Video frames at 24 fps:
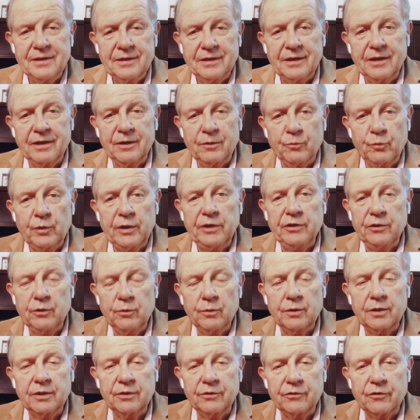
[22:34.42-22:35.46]
Uh, we
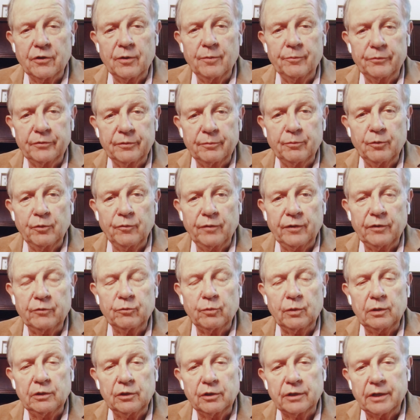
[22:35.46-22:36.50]
do it in terms of movies.
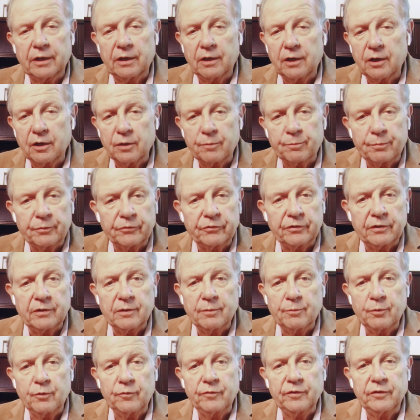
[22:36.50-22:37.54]
We look at 100% of
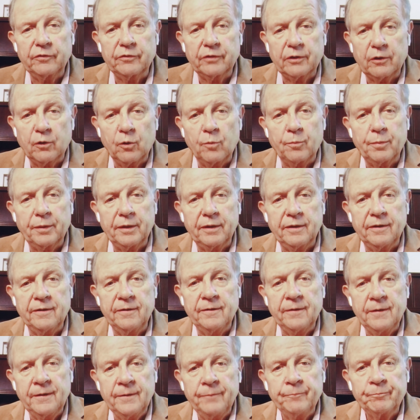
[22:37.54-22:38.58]
the movies that open in
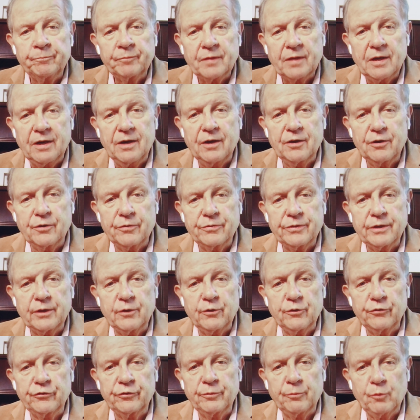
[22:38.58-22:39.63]
100
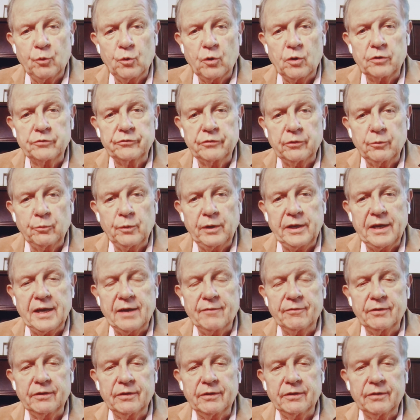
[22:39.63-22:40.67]
theaters or more. So we
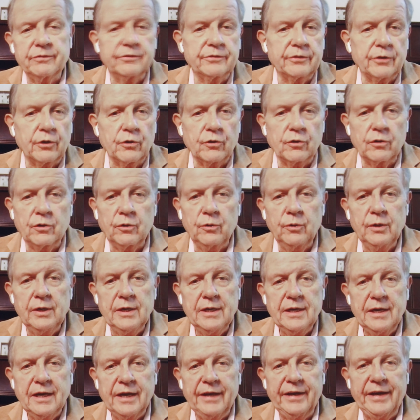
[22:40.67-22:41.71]
have a
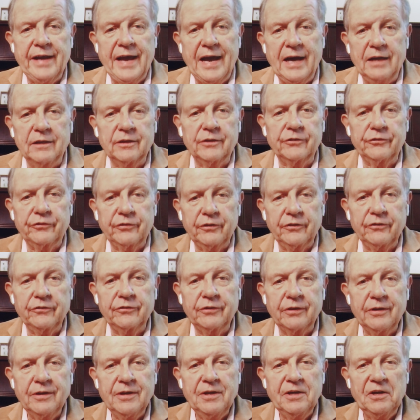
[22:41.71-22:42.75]
thorough
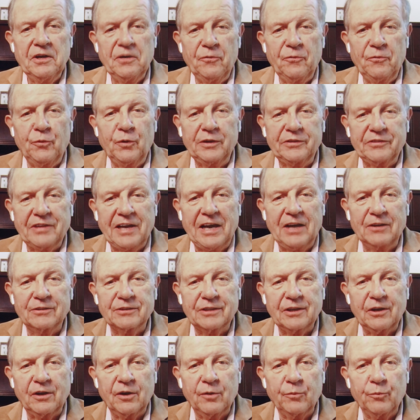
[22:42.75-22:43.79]
analysis of what's
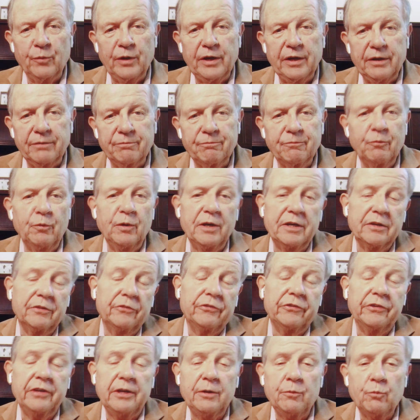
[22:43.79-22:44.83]
out there. And we, we
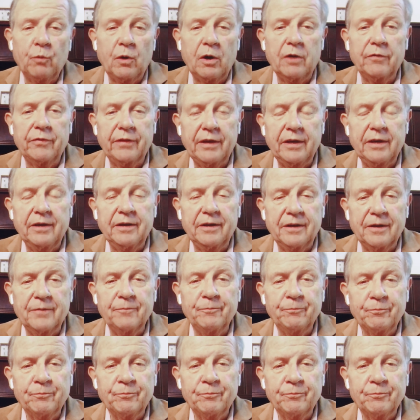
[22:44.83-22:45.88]
can see where they um,